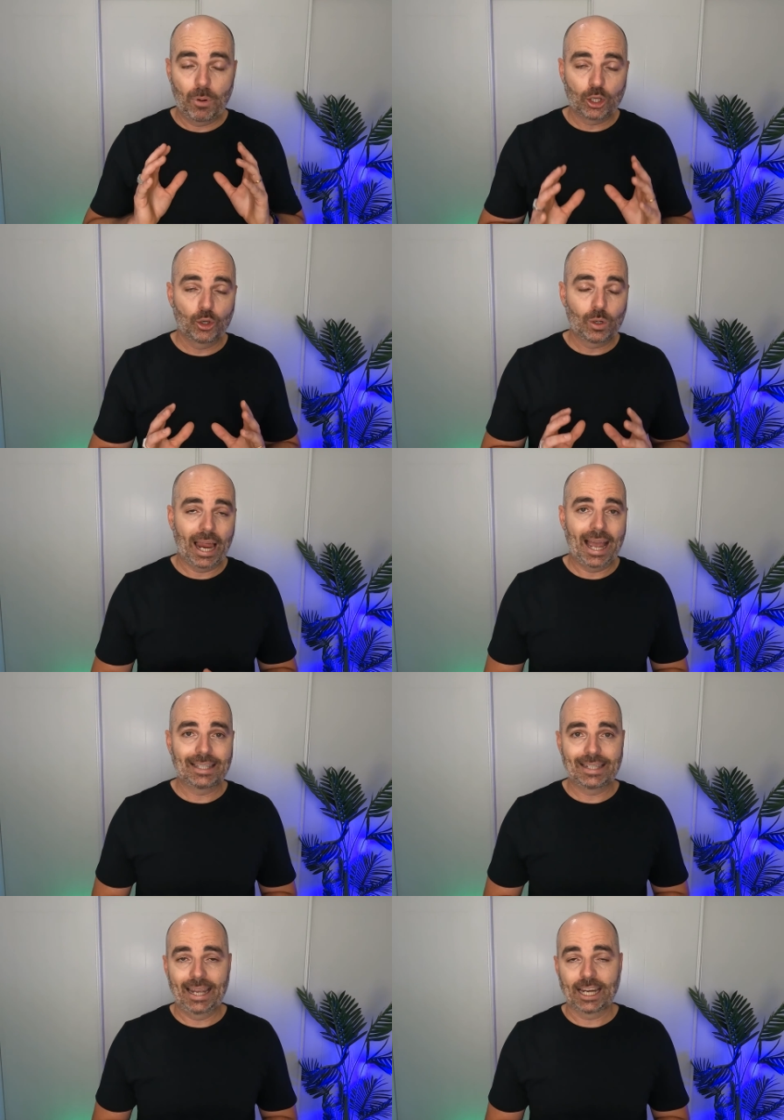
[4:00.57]
my Google
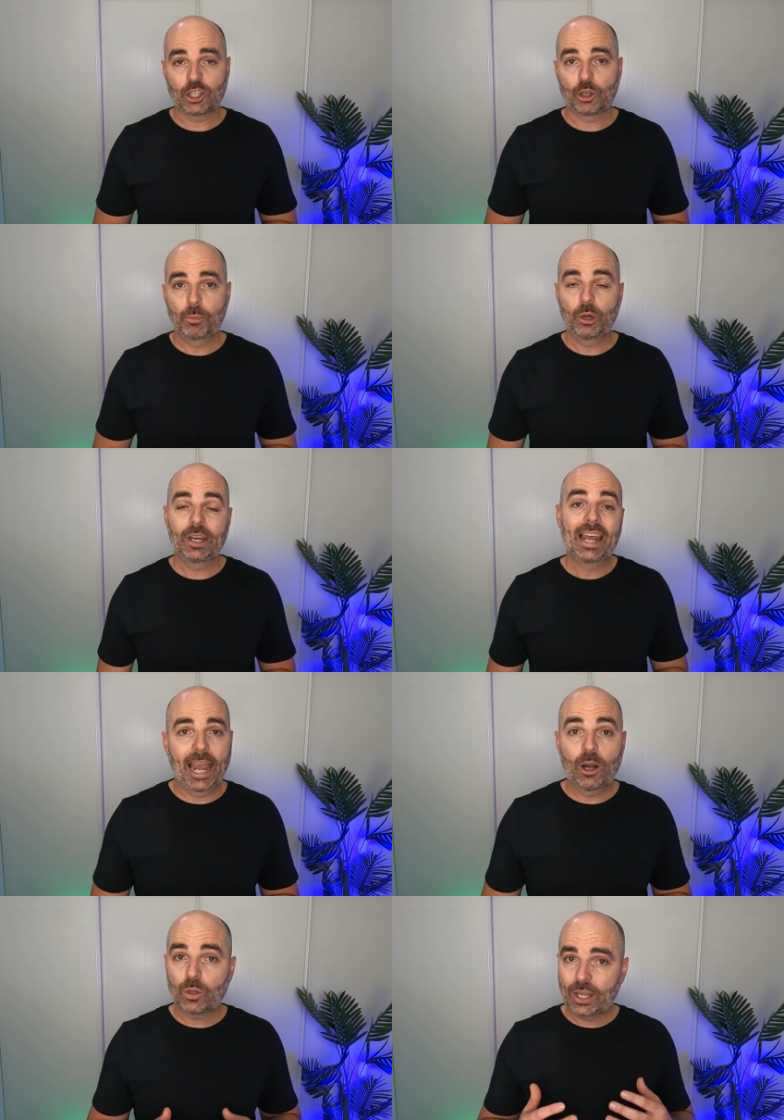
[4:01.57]
Ads 10X community
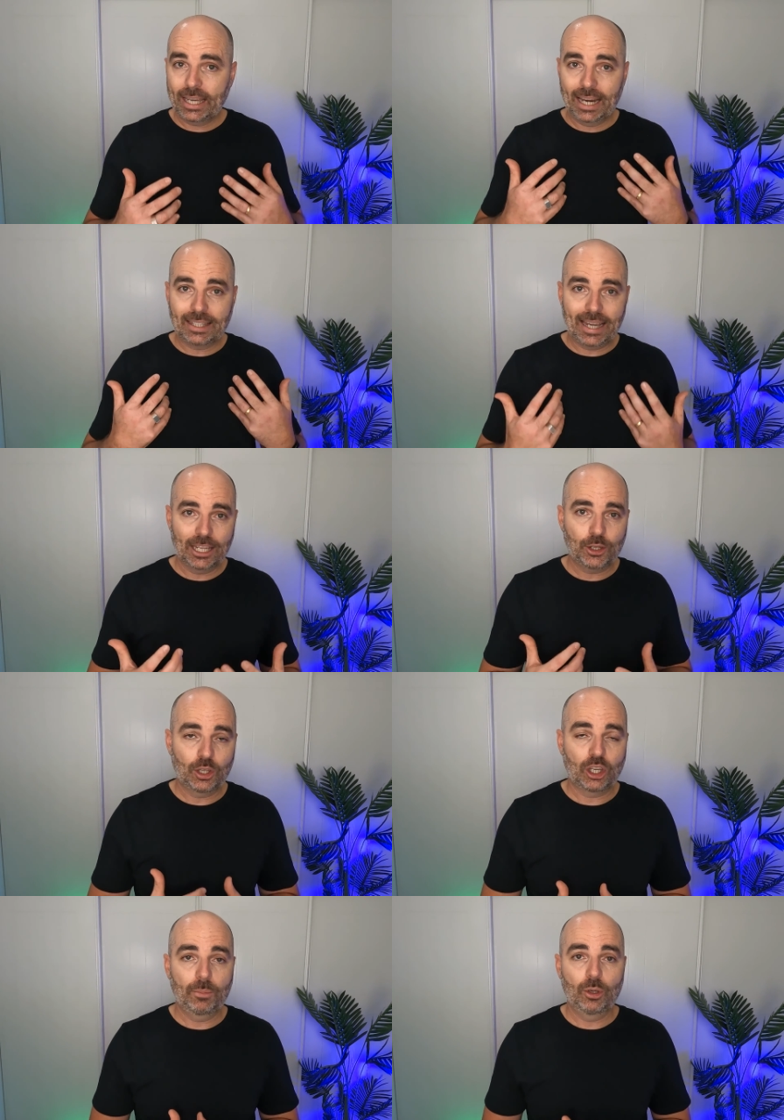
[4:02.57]
and also get a test of
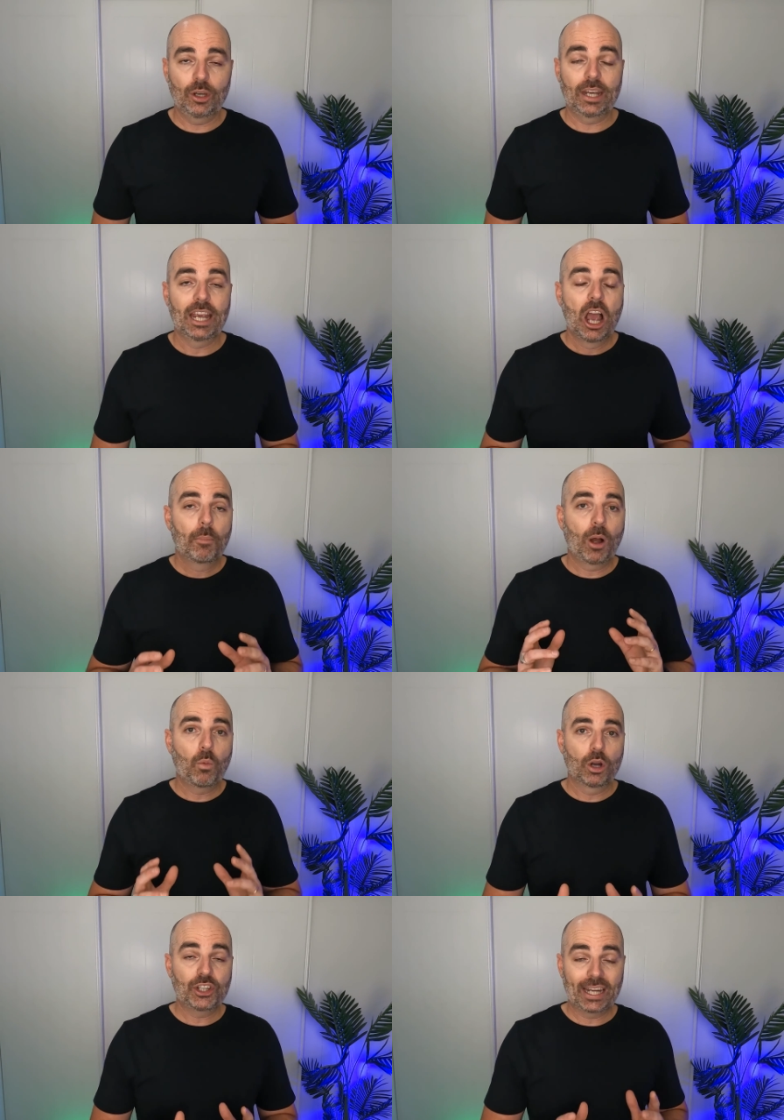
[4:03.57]
the community by
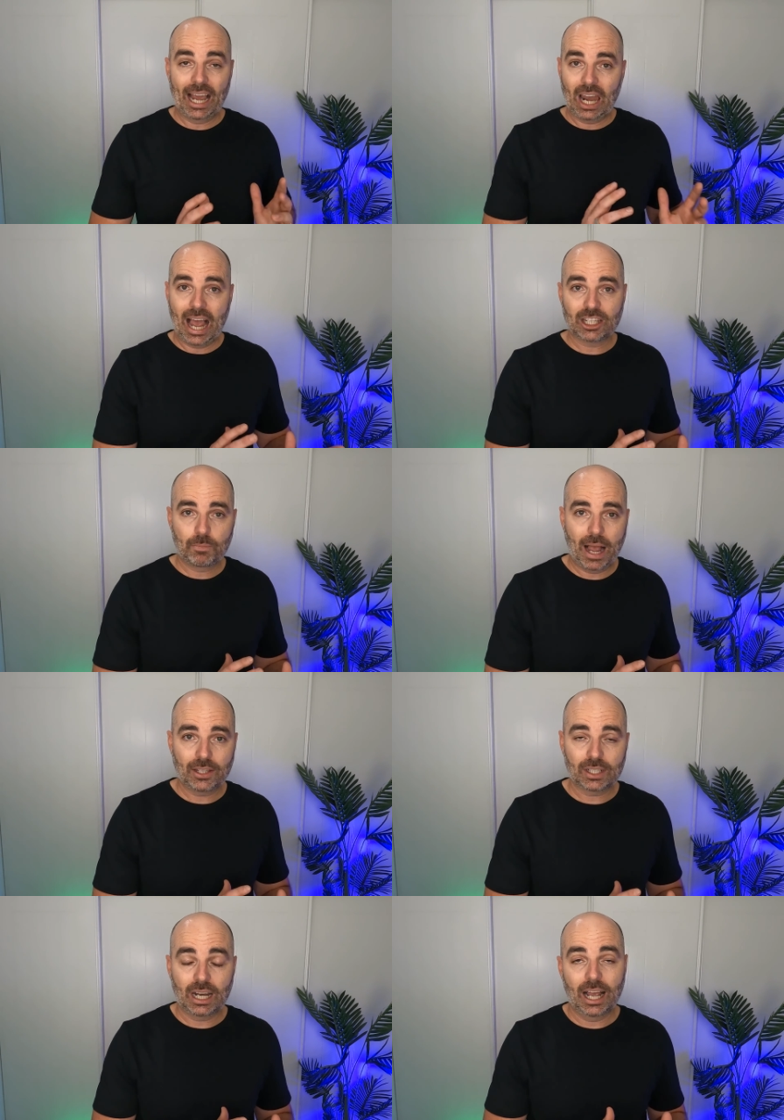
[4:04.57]
watching our last
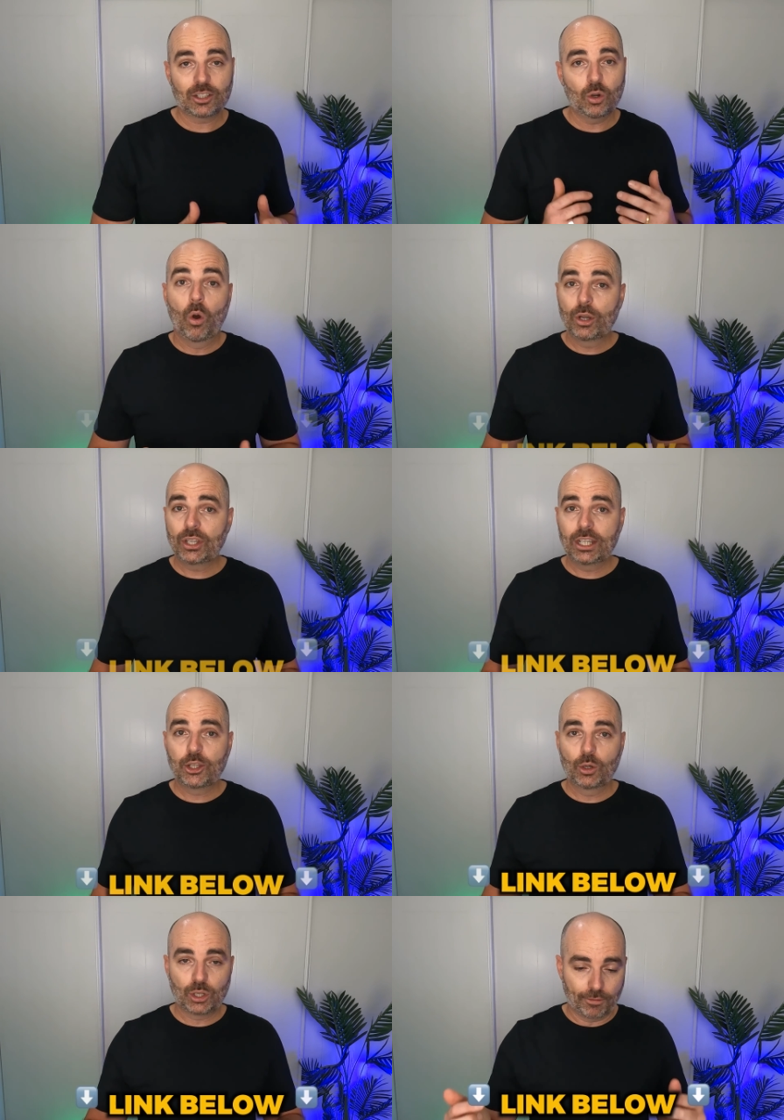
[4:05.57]
masterclass, all you need
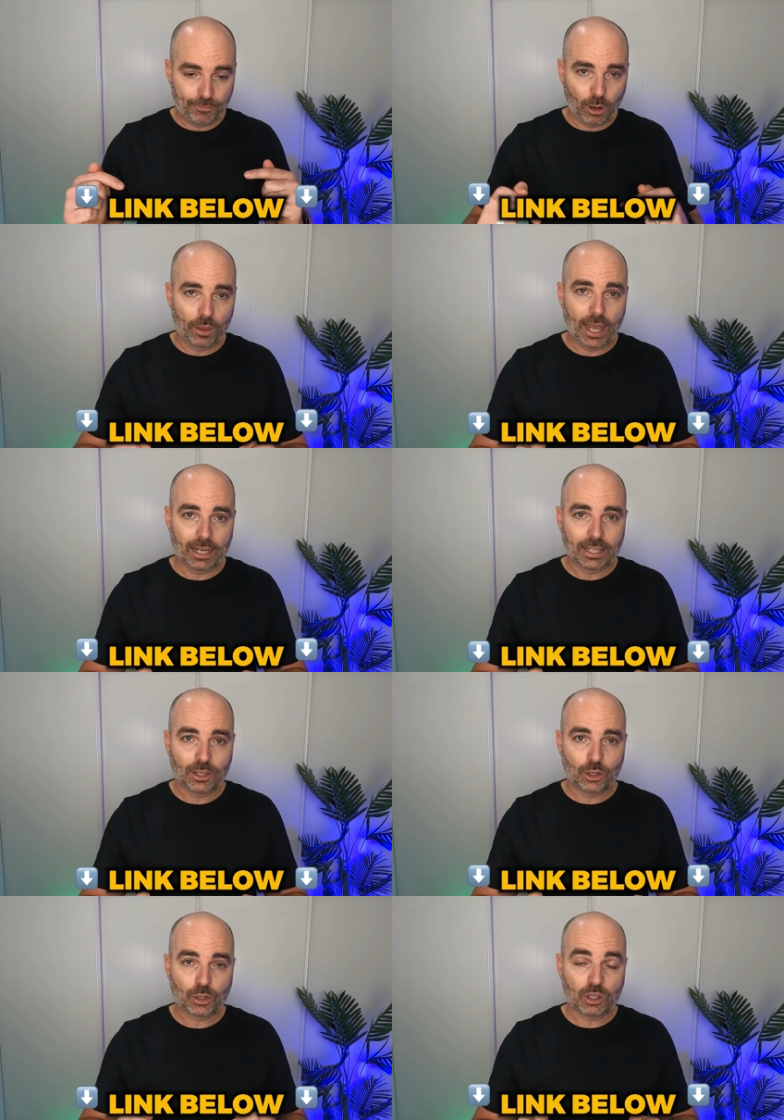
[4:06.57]
to do is to follow that link
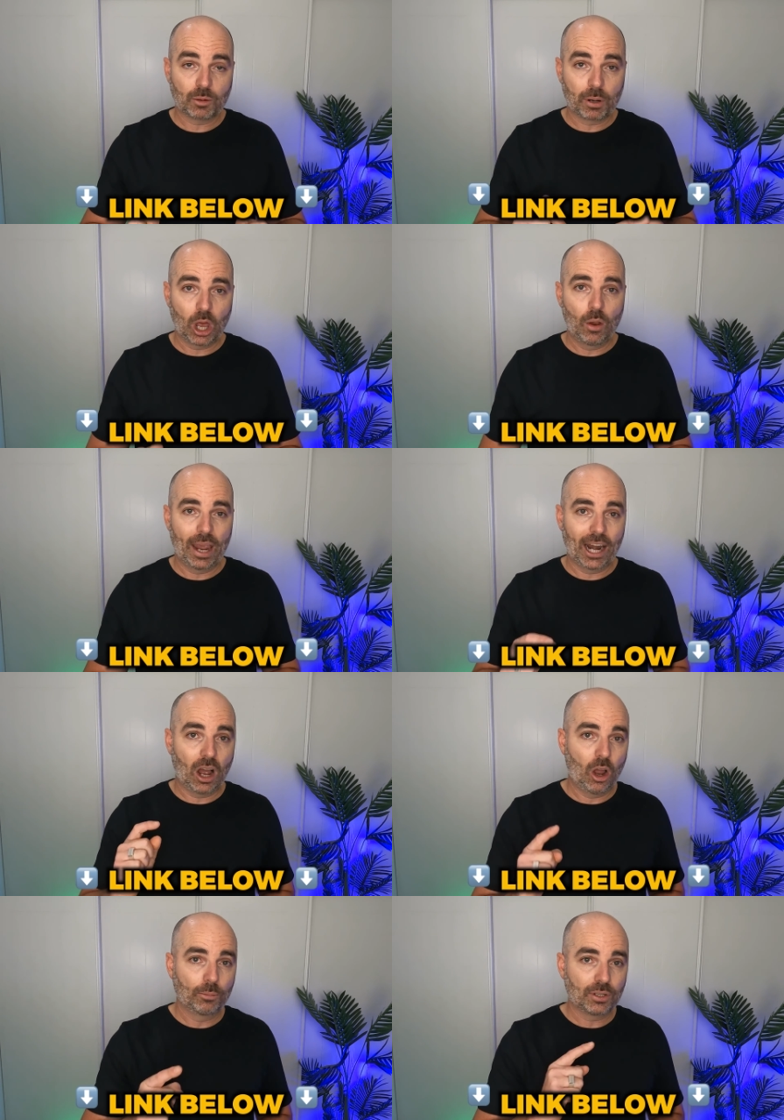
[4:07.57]
in the description below, and I
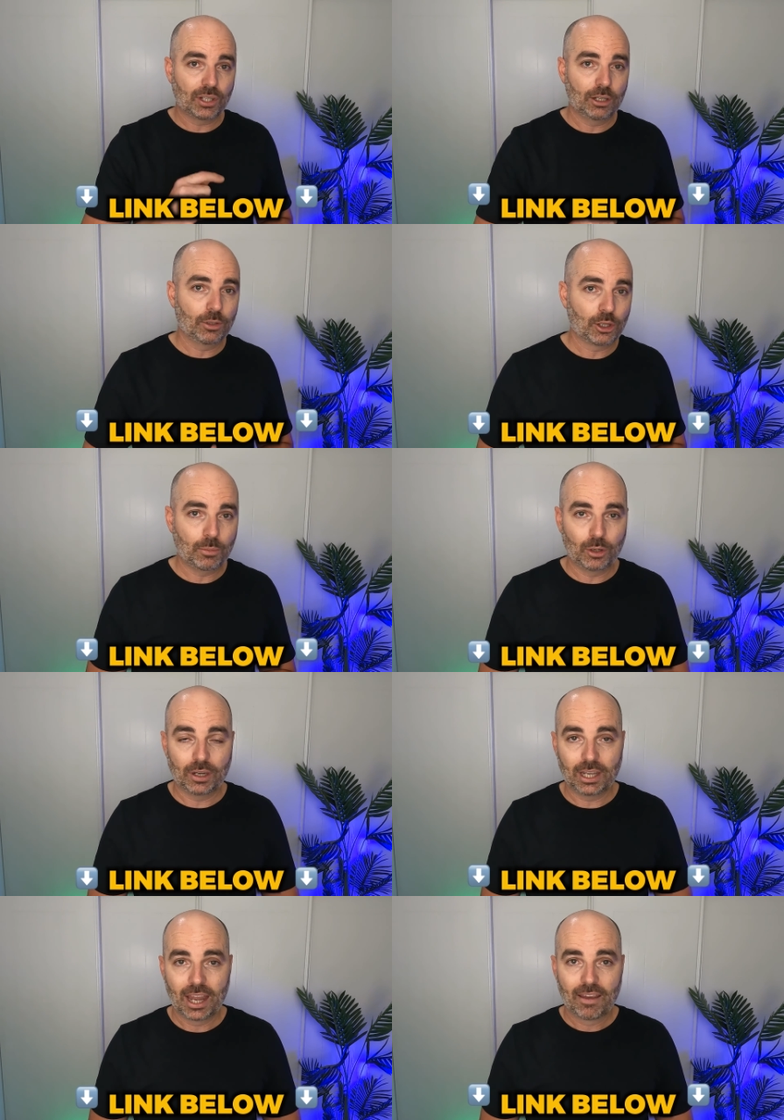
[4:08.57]
hope to see you in the
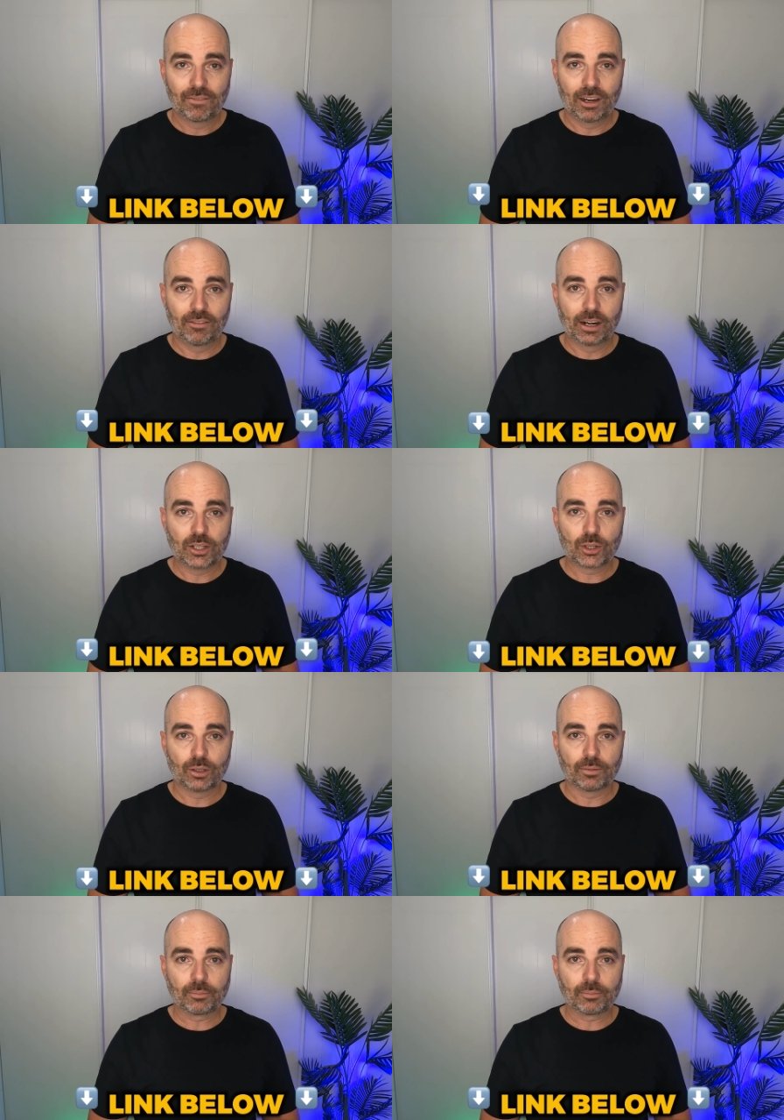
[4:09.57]
community very, very soon.